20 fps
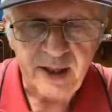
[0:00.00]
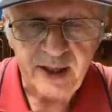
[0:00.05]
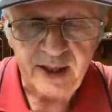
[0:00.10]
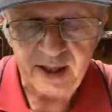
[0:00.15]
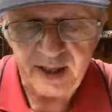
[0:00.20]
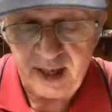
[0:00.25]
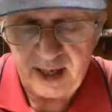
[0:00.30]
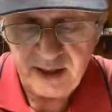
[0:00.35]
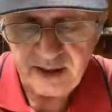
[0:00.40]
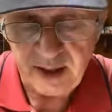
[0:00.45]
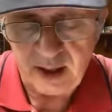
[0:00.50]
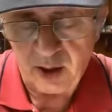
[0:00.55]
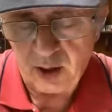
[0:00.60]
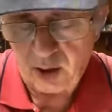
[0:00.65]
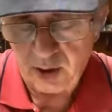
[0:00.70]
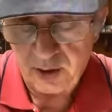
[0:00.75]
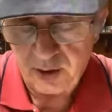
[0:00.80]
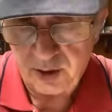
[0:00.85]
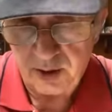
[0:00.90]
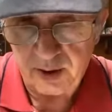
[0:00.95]
It adds a
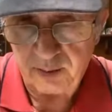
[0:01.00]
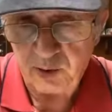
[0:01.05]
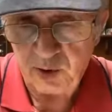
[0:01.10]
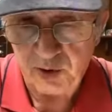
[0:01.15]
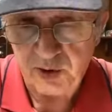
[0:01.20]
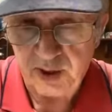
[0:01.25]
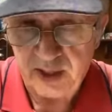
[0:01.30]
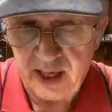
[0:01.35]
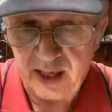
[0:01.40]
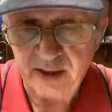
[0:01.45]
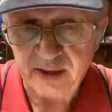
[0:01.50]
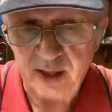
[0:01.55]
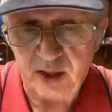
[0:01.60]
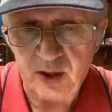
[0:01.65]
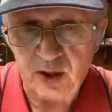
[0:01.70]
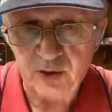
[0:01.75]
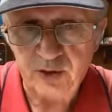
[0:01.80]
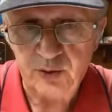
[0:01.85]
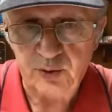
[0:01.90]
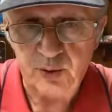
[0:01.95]
lot. The music adds a
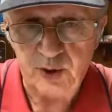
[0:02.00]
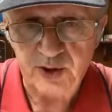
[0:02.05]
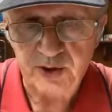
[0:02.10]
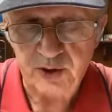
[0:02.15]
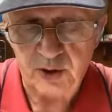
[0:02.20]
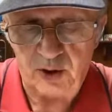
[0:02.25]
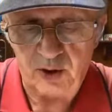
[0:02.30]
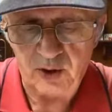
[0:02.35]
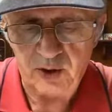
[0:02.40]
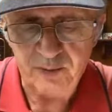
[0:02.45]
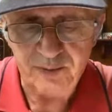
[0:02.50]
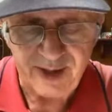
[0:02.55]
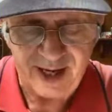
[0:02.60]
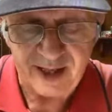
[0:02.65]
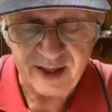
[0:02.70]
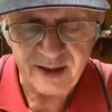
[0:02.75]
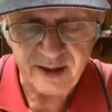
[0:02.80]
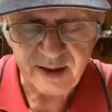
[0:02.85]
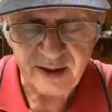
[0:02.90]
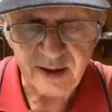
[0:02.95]
lot to a song,
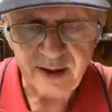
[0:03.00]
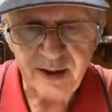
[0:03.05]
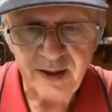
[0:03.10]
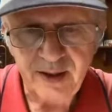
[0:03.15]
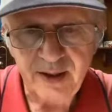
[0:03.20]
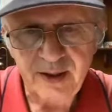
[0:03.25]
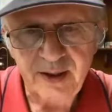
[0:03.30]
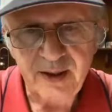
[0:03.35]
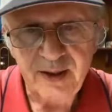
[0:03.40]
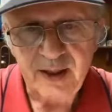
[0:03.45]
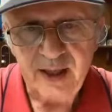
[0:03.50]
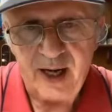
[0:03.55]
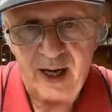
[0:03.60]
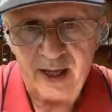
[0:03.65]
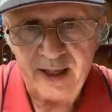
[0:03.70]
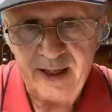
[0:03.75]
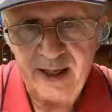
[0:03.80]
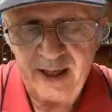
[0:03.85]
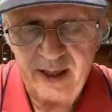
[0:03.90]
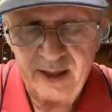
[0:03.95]
but
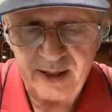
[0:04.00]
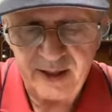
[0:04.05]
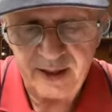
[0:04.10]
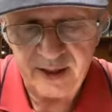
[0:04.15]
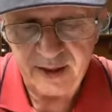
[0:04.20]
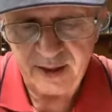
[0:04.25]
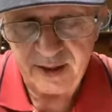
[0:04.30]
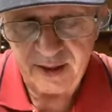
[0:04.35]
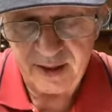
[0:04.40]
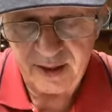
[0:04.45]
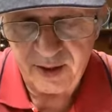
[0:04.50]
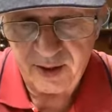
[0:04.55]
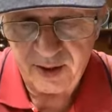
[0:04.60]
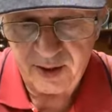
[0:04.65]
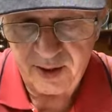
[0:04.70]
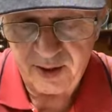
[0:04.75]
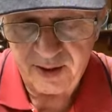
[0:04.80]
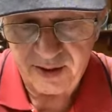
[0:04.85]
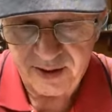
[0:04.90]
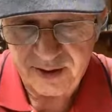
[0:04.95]
again, you
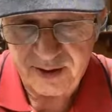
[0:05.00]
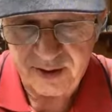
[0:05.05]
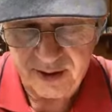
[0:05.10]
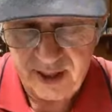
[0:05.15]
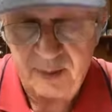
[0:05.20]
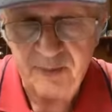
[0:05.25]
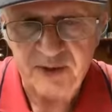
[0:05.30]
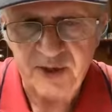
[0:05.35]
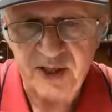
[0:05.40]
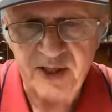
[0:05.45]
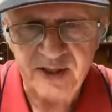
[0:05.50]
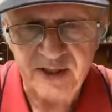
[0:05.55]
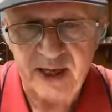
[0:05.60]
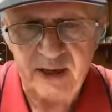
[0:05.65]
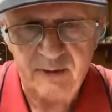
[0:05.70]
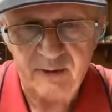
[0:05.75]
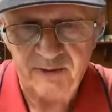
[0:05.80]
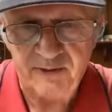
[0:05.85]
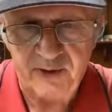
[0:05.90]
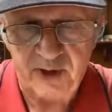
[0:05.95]
know, something is
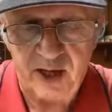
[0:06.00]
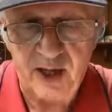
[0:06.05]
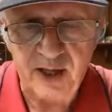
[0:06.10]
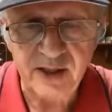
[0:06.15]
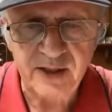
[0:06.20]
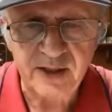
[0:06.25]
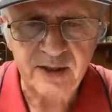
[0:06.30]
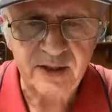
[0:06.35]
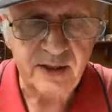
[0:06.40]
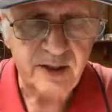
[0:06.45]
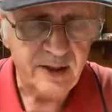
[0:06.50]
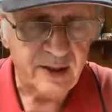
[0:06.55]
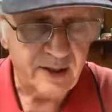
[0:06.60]
sacrificed,